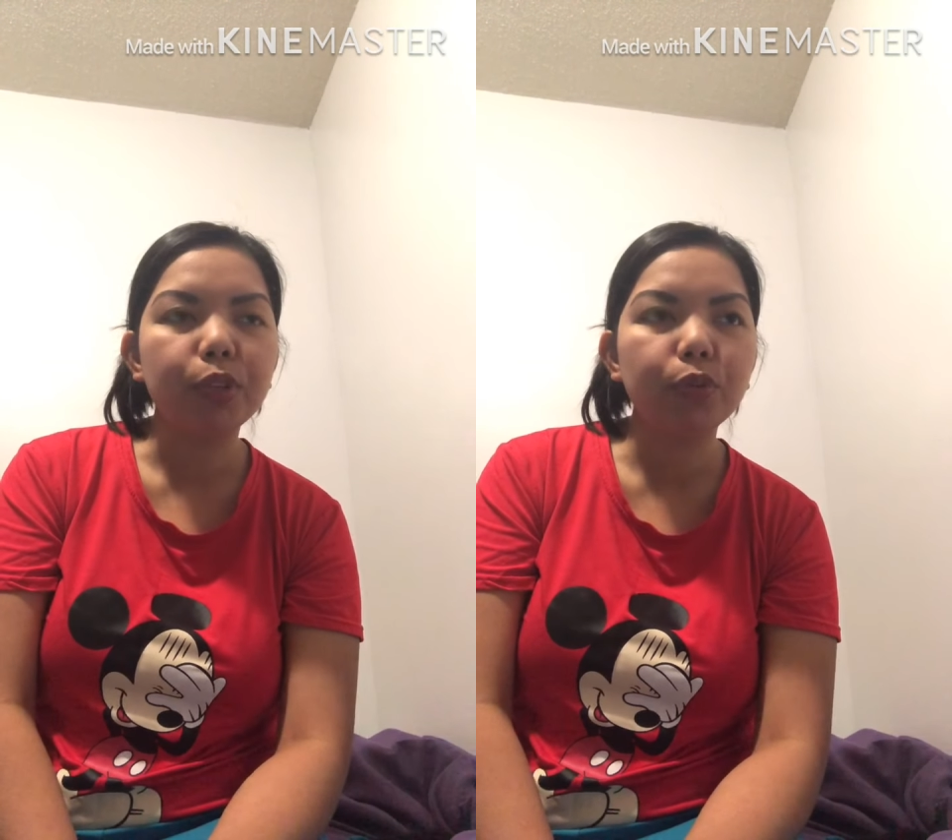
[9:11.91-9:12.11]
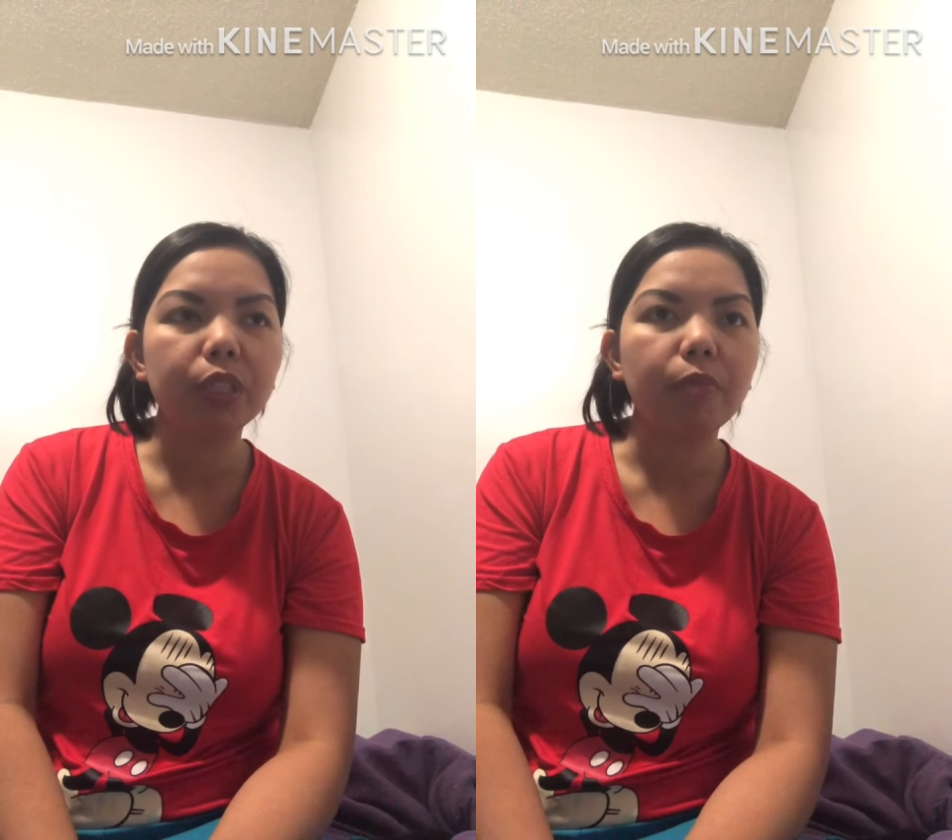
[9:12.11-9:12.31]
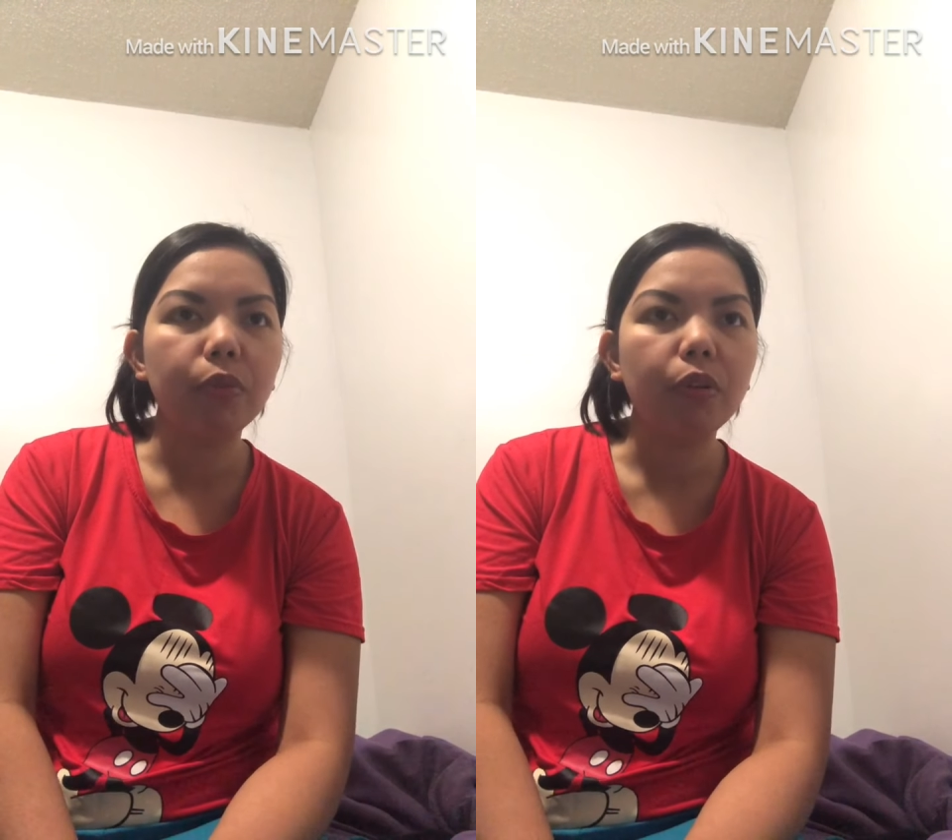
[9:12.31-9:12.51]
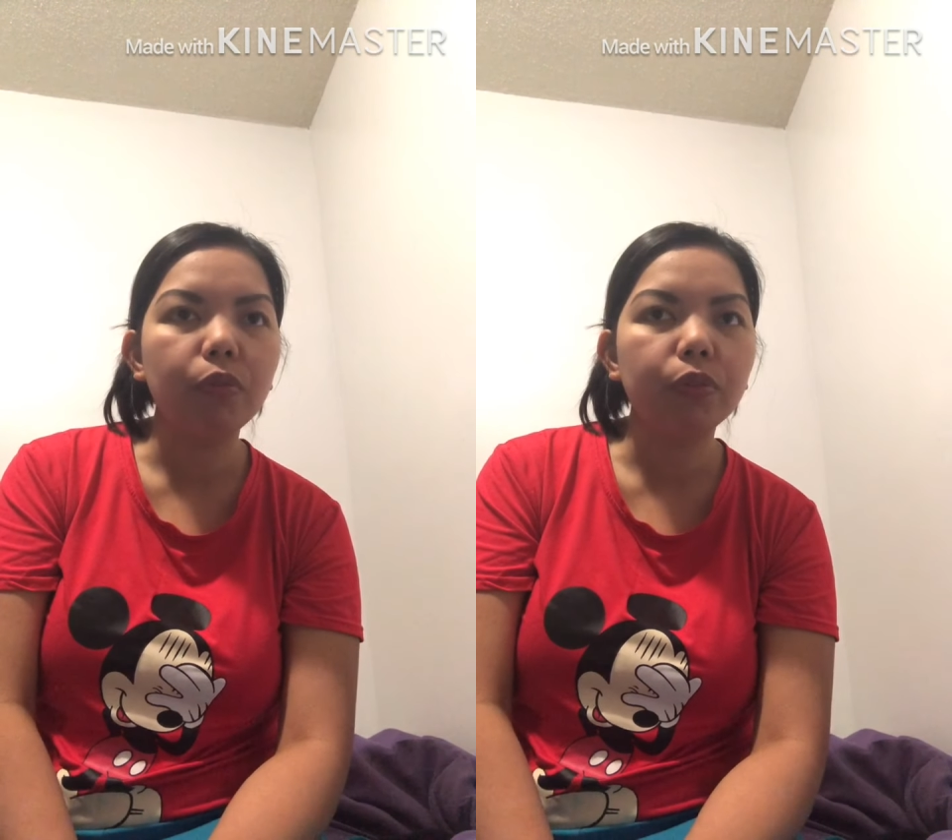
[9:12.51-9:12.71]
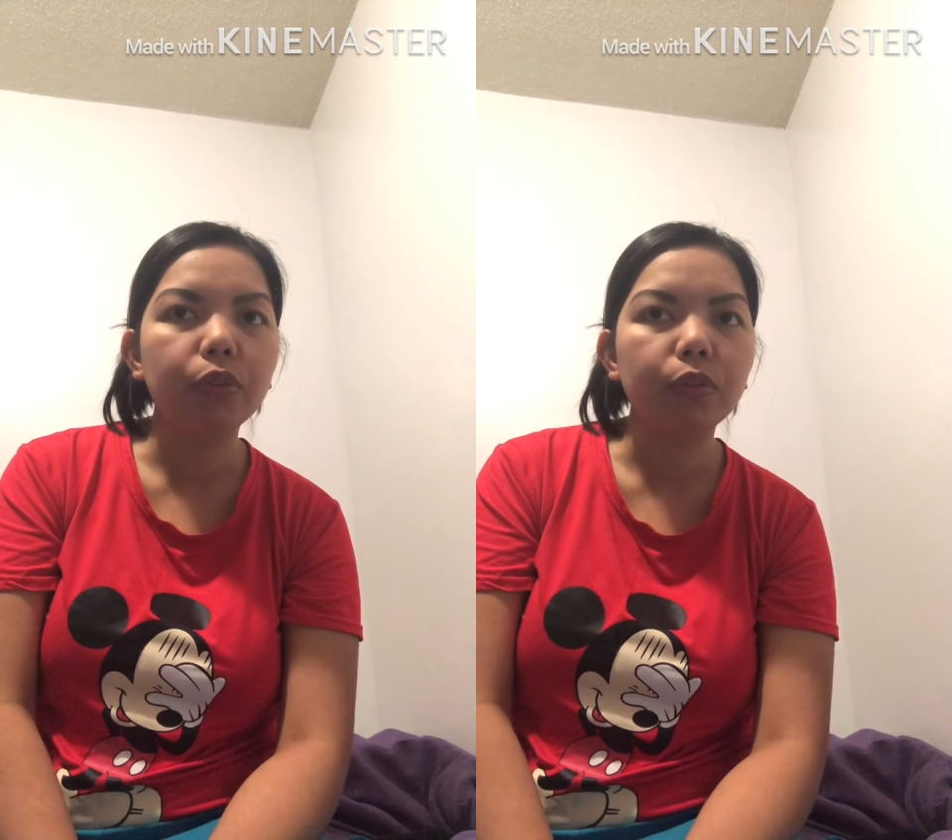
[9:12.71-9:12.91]
suitable
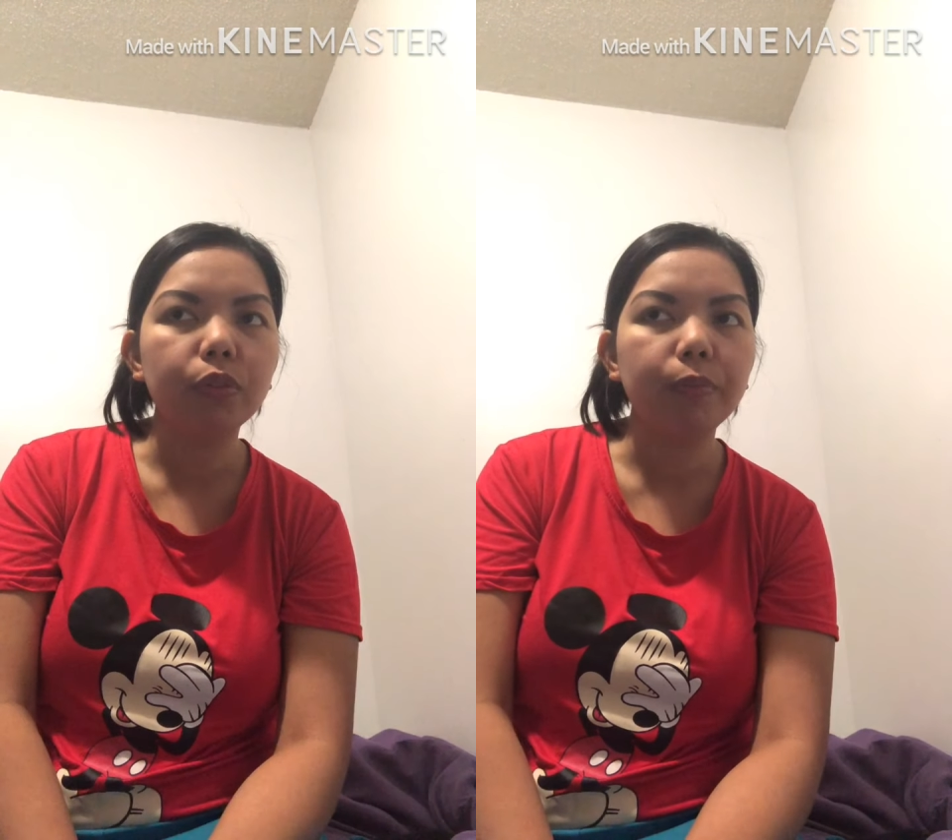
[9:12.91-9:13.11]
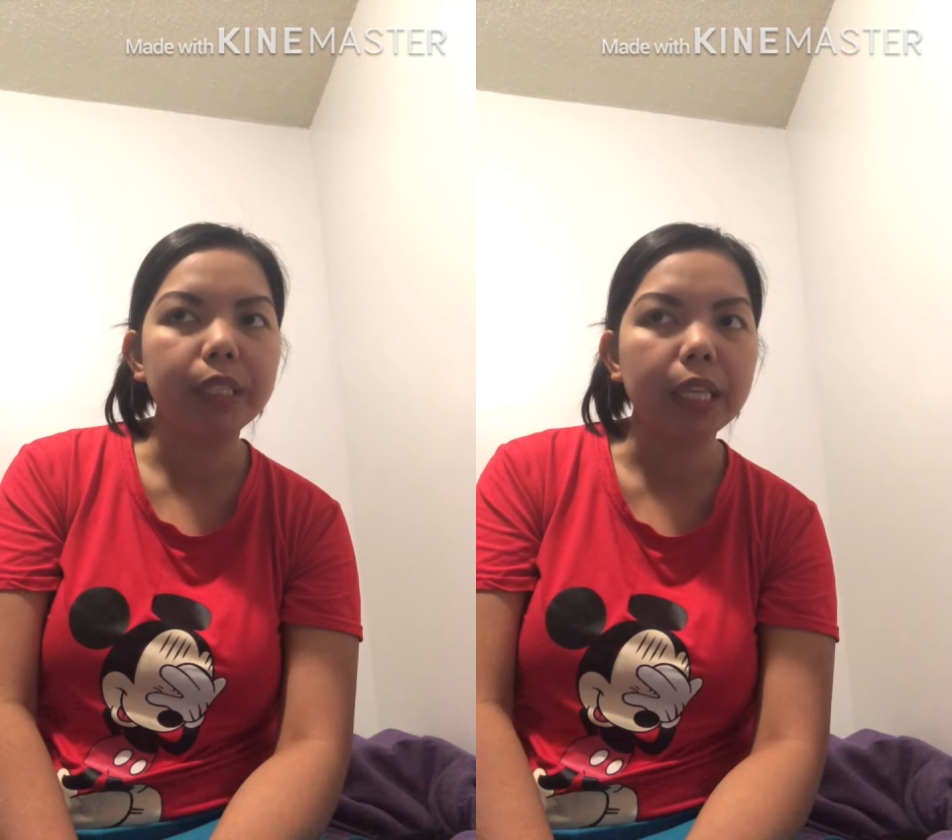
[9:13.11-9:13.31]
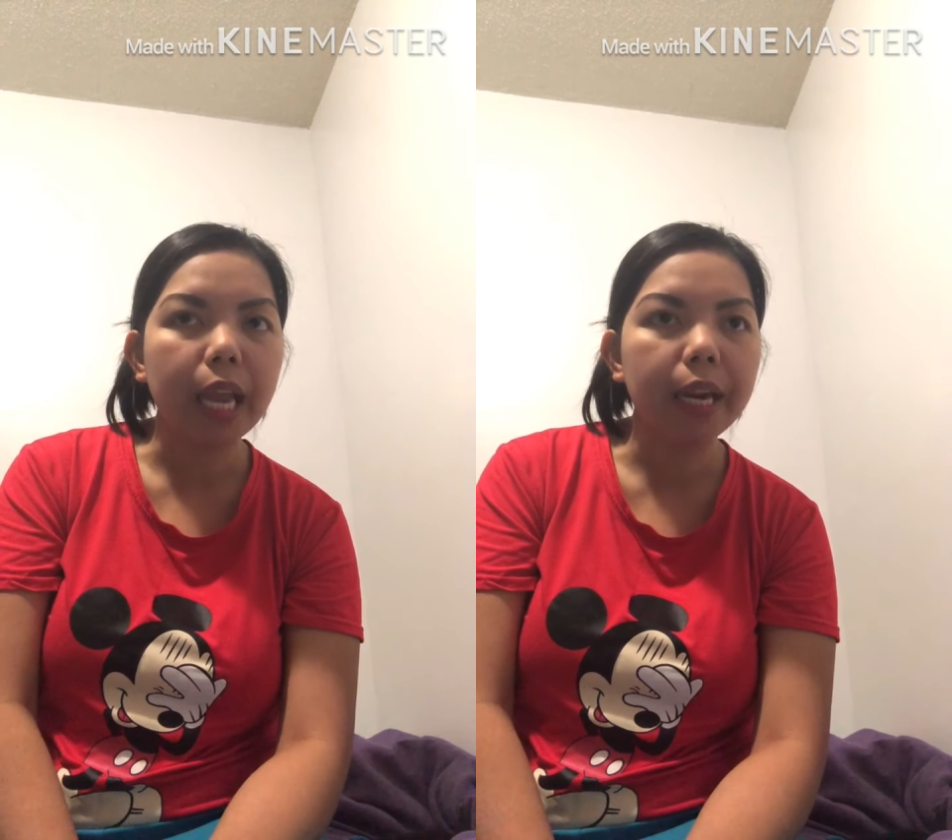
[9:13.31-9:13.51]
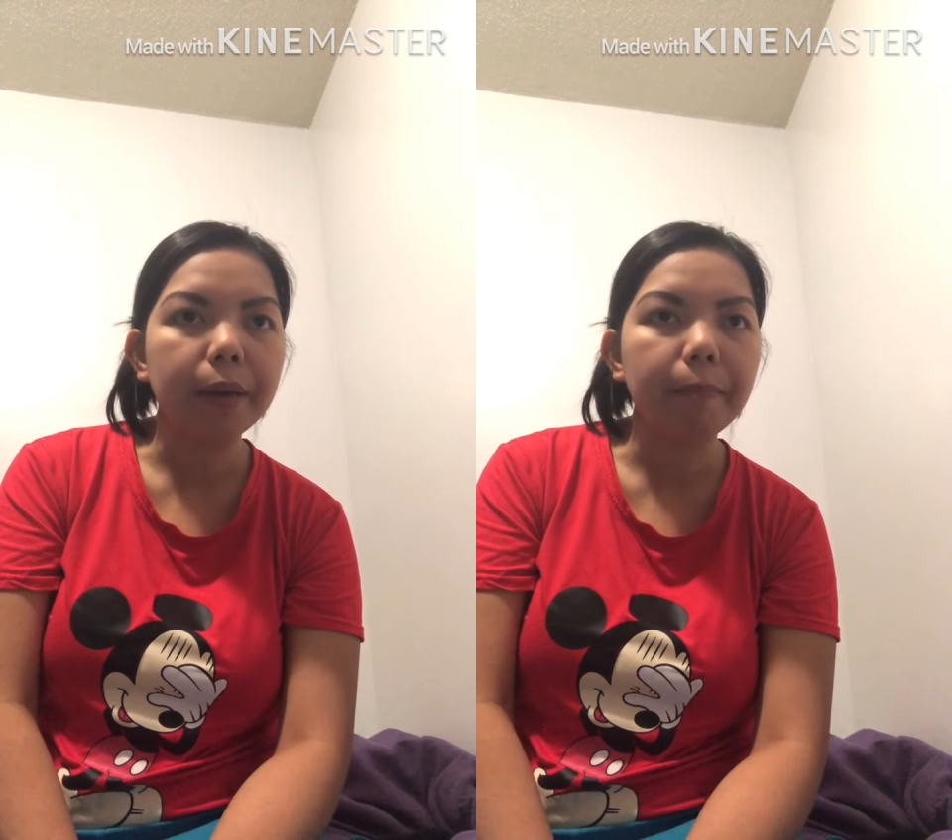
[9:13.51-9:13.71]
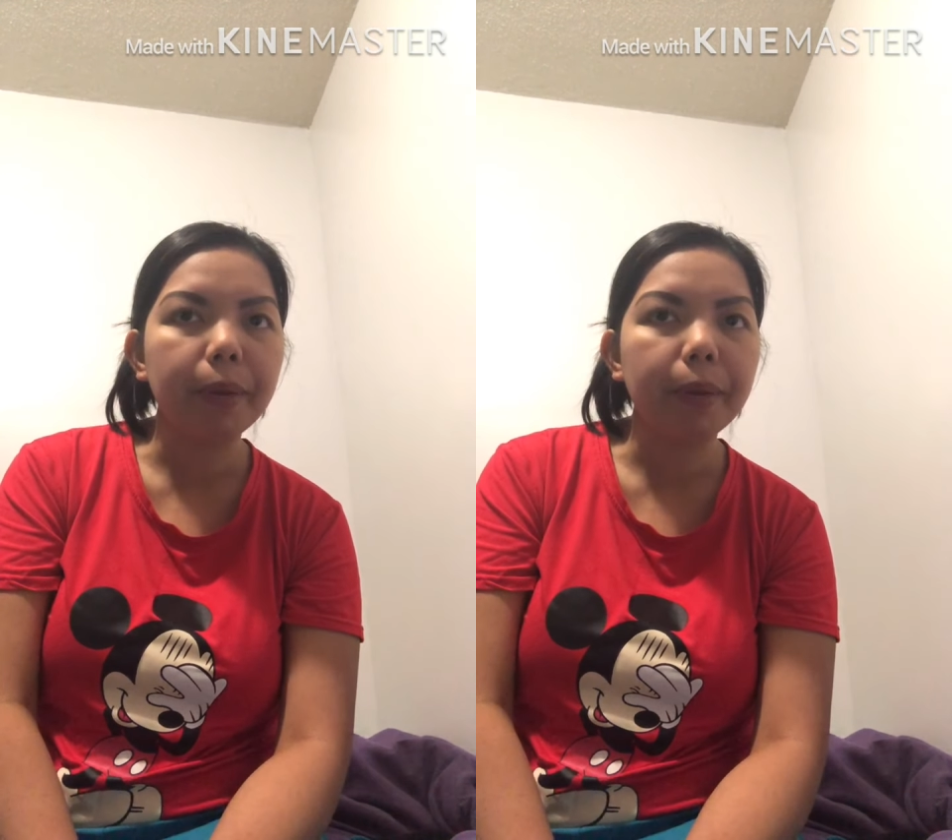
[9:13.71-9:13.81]
to be sent.